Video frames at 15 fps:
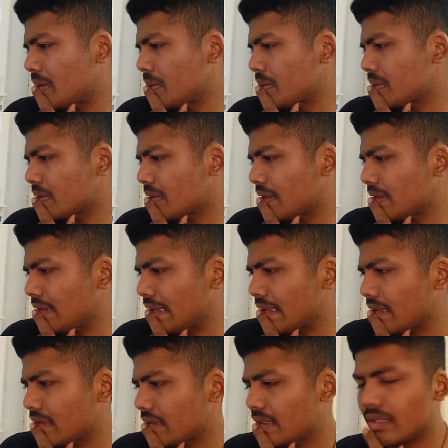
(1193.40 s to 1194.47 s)
Okay, dude,
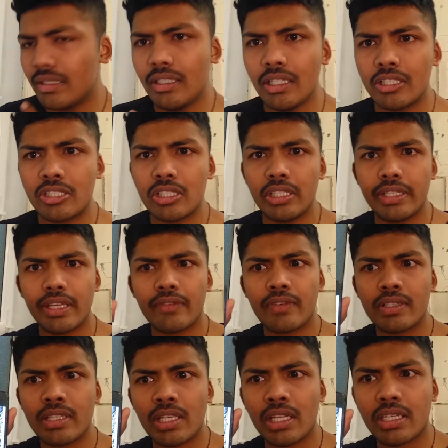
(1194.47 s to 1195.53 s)
like,
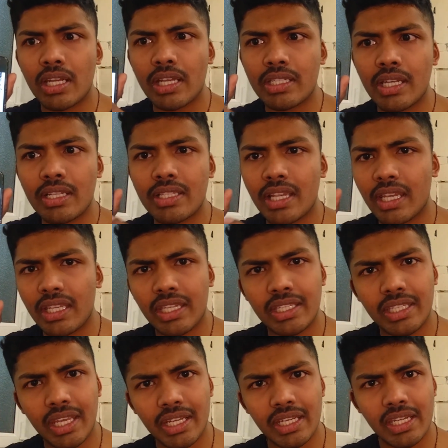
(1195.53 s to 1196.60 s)
literally every single Titans are
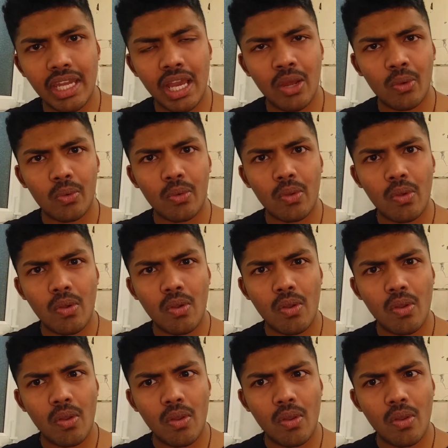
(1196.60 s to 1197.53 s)
getting taken down.